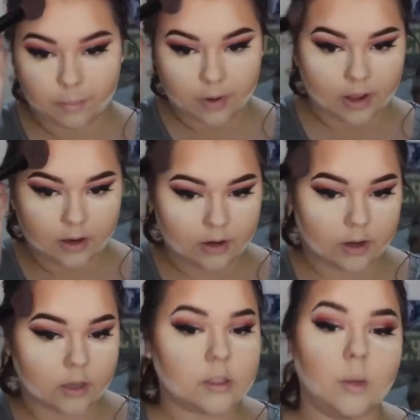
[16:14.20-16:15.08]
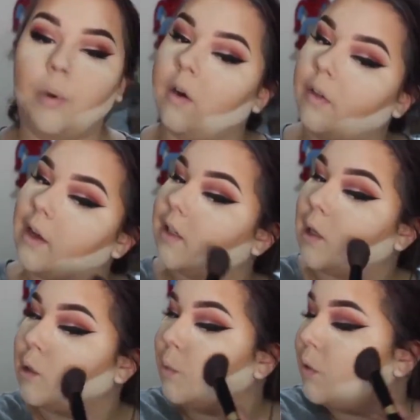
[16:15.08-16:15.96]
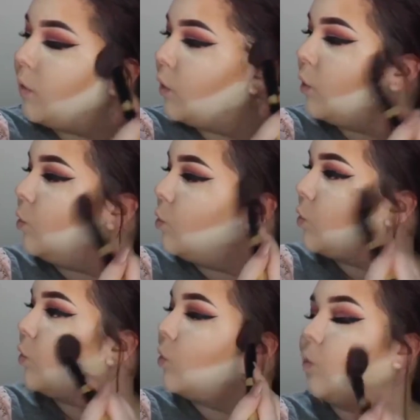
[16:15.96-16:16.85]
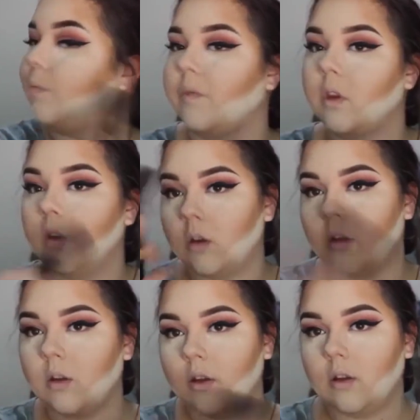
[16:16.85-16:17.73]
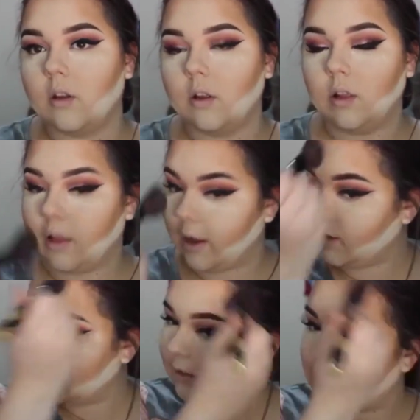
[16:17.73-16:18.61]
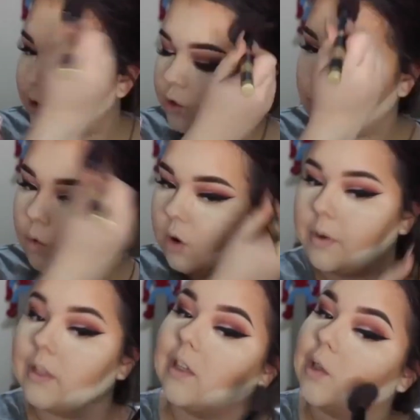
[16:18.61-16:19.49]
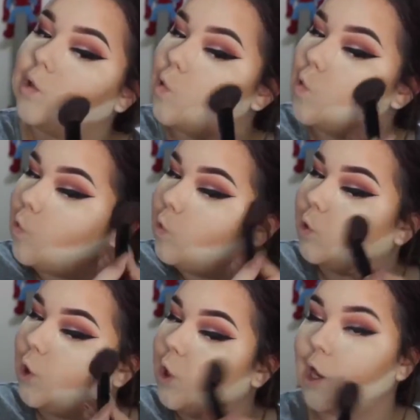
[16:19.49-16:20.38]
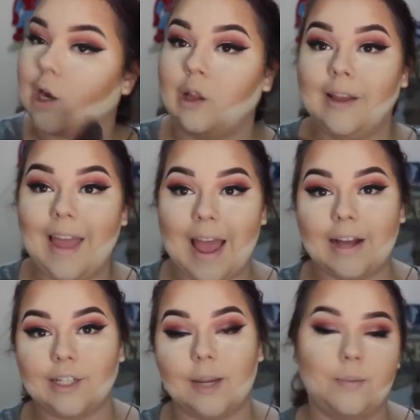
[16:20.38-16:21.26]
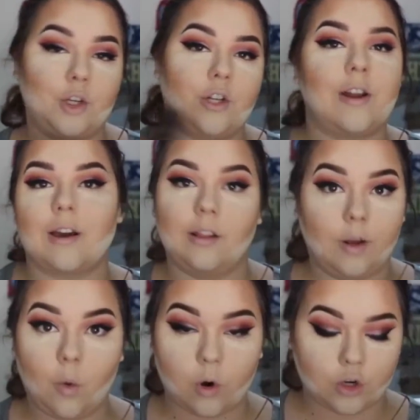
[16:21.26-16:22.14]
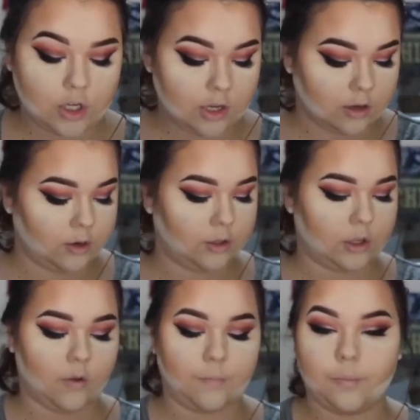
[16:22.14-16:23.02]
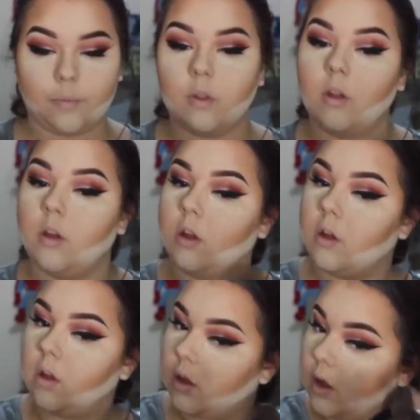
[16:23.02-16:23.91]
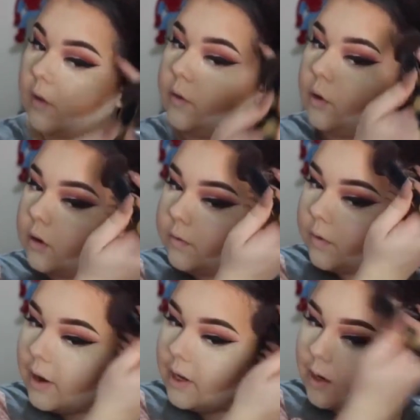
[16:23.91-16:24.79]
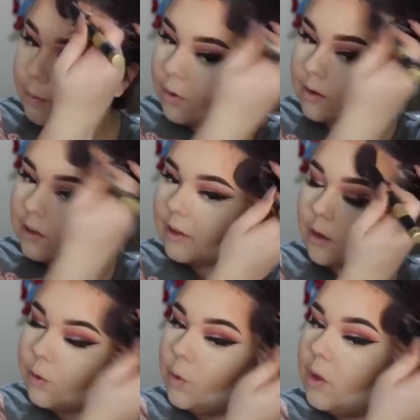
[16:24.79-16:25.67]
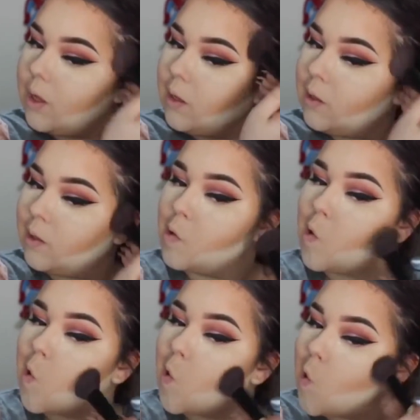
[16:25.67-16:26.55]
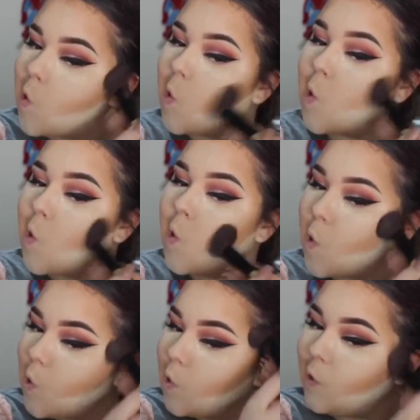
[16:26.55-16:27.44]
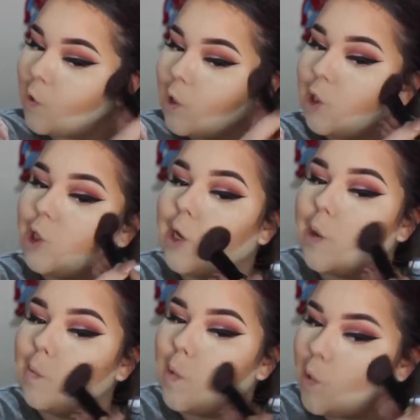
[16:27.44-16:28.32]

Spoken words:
But it's a like I said, it's a perfect neutral. Like, it's not too warm and it's not too cool, so you're not going to look ashy, but you're not going to look orange either. So, if you can find a bronzer like Hoola, you're in good shape.